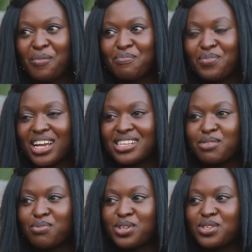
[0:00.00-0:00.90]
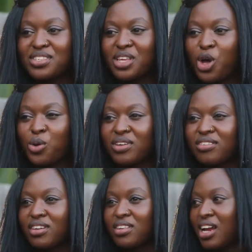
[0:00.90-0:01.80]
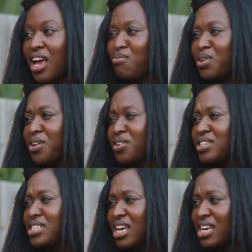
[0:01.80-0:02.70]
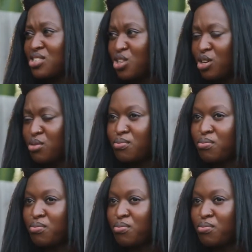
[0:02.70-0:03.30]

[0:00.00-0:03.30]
But I suppose the only thing that I have been criticized on,